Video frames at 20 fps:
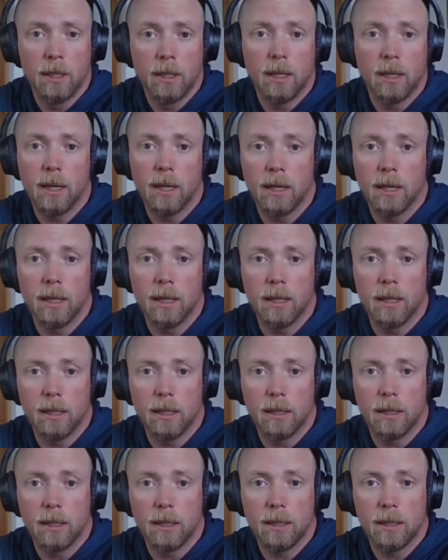
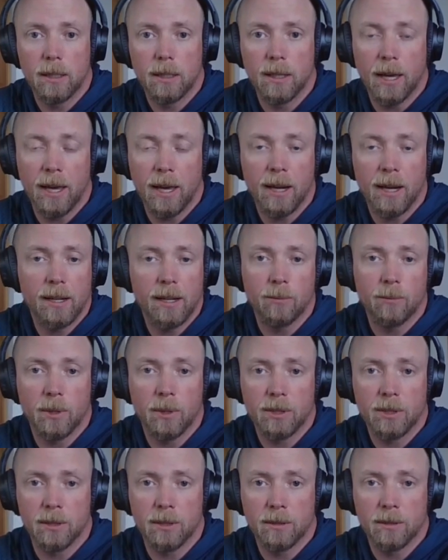Uh, the editing
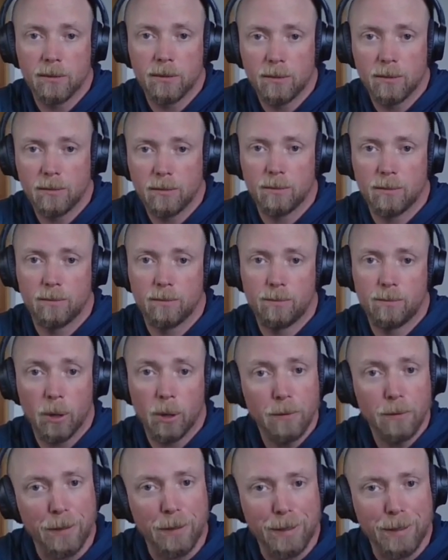wasn't
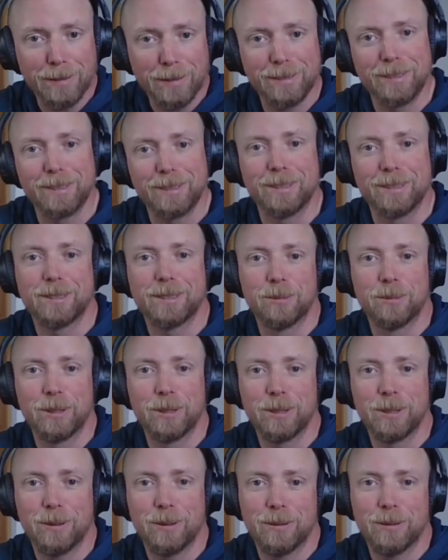perfect. Some of
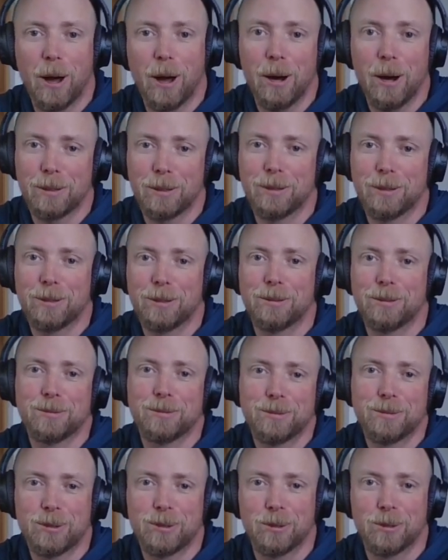the audio
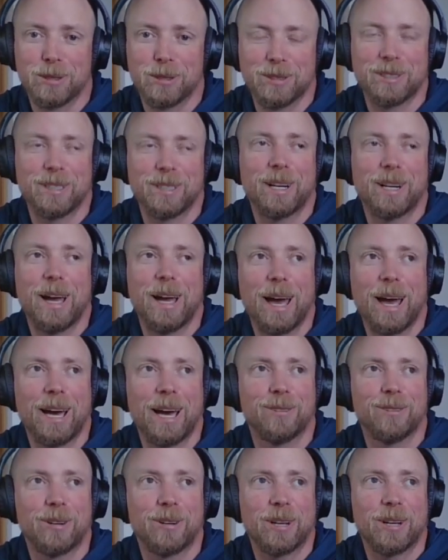choices that I had
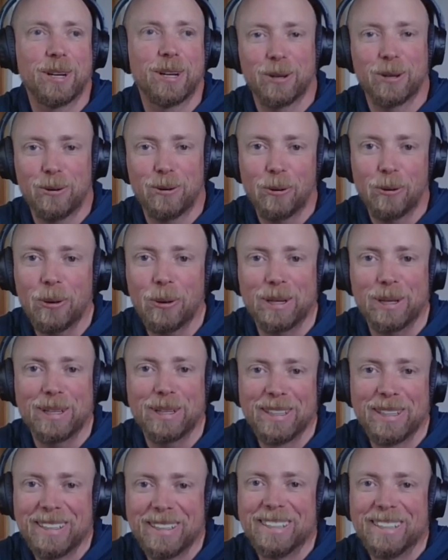were kind of corny,
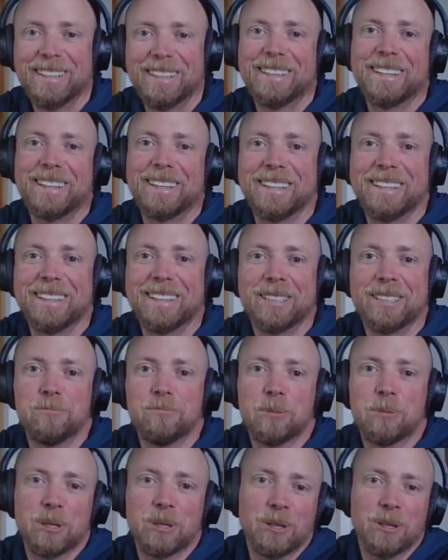uh,
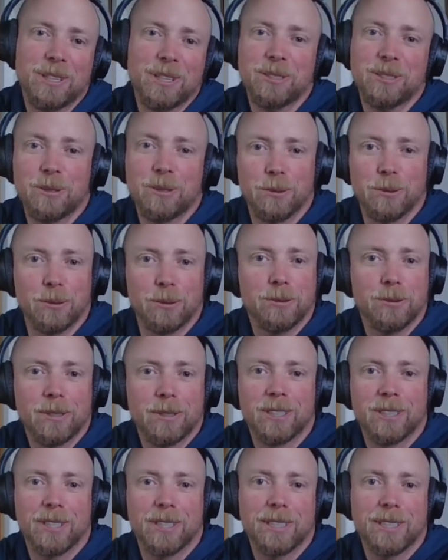but you know that's cool.
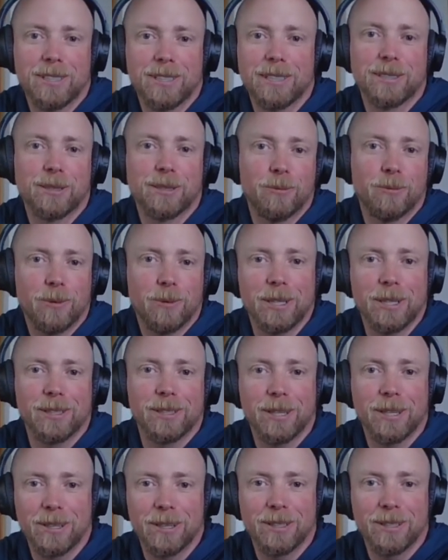It's like season one.
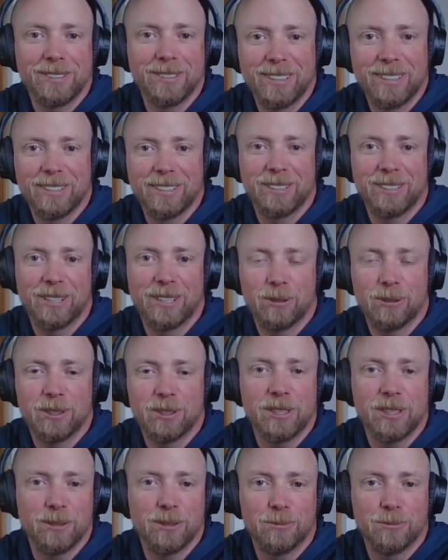You know, uh, you know,
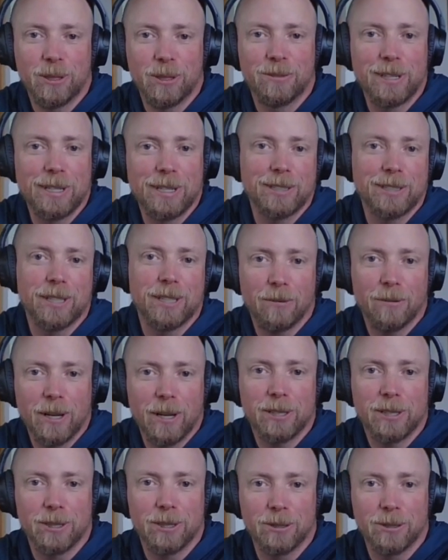season one of any sci-fi
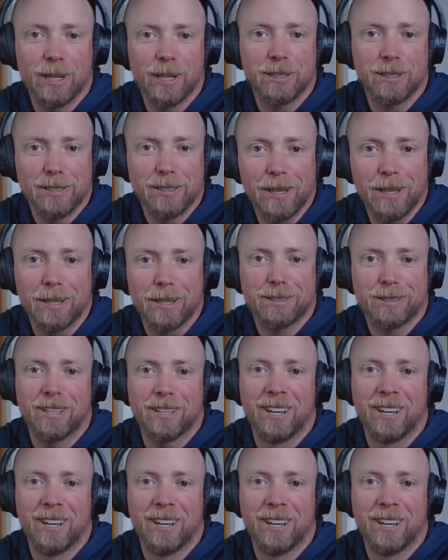show kind of sucks,